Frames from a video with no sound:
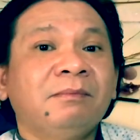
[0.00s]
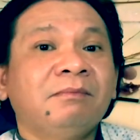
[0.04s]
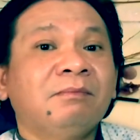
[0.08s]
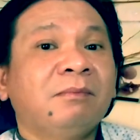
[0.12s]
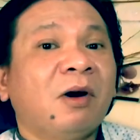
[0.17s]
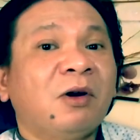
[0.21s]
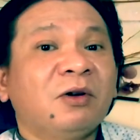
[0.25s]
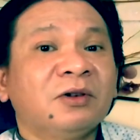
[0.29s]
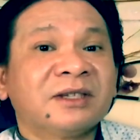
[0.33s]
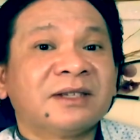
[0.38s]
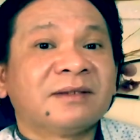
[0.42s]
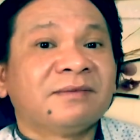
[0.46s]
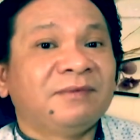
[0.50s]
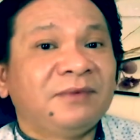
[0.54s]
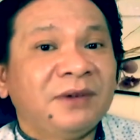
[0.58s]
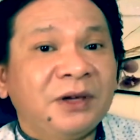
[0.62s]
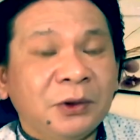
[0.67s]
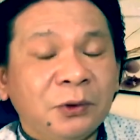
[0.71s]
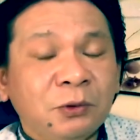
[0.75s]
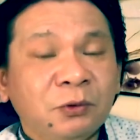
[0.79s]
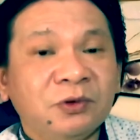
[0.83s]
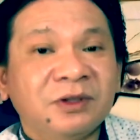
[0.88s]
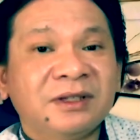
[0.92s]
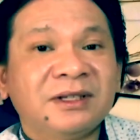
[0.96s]
most
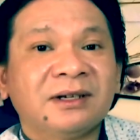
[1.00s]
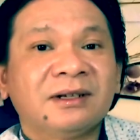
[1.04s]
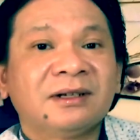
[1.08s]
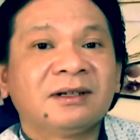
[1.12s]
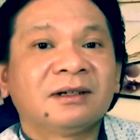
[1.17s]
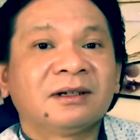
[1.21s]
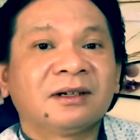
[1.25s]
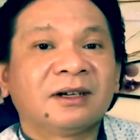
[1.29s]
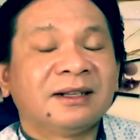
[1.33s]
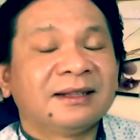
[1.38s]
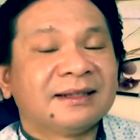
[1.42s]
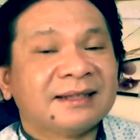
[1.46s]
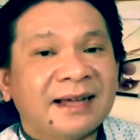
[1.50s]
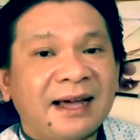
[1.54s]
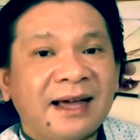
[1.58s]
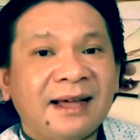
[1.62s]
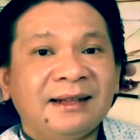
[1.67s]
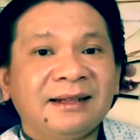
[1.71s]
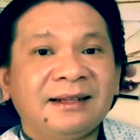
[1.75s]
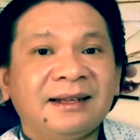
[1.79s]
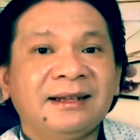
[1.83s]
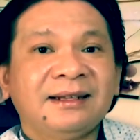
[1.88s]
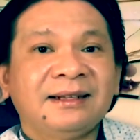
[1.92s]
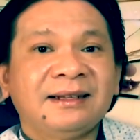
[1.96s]
viewed
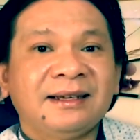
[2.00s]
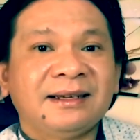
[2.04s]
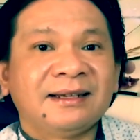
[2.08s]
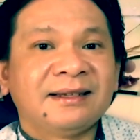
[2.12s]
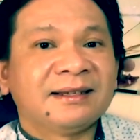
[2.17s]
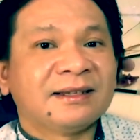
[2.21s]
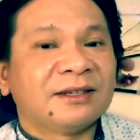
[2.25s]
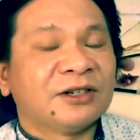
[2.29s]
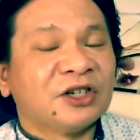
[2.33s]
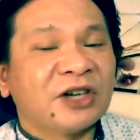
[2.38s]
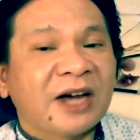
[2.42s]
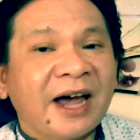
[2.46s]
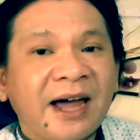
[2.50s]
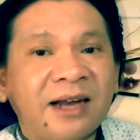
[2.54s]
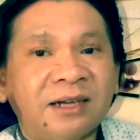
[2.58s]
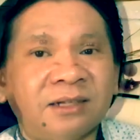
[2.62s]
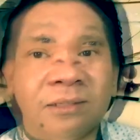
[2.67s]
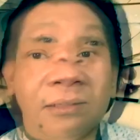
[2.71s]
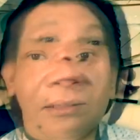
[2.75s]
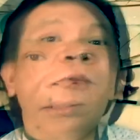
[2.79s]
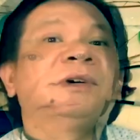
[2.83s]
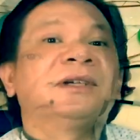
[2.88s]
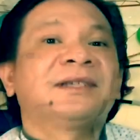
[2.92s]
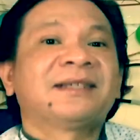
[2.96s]
content in his
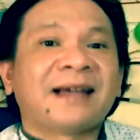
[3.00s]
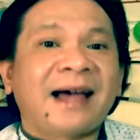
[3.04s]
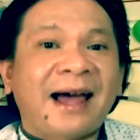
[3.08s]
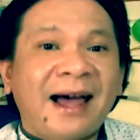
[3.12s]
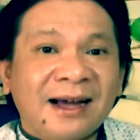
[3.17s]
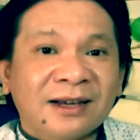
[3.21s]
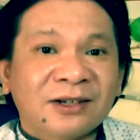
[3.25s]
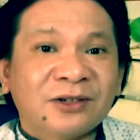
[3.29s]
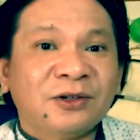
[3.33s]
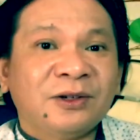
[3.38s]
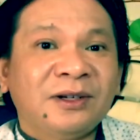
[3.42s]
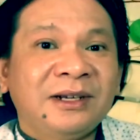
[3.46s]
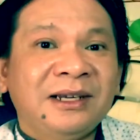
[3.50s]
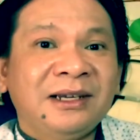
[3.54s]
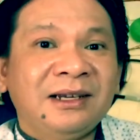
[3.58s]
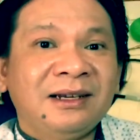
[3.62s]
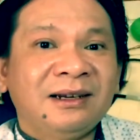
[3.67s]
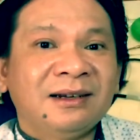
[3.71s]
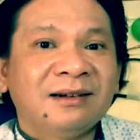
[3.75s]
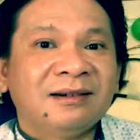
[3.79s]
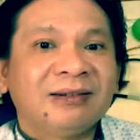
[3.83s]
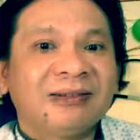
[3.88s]
channel was actually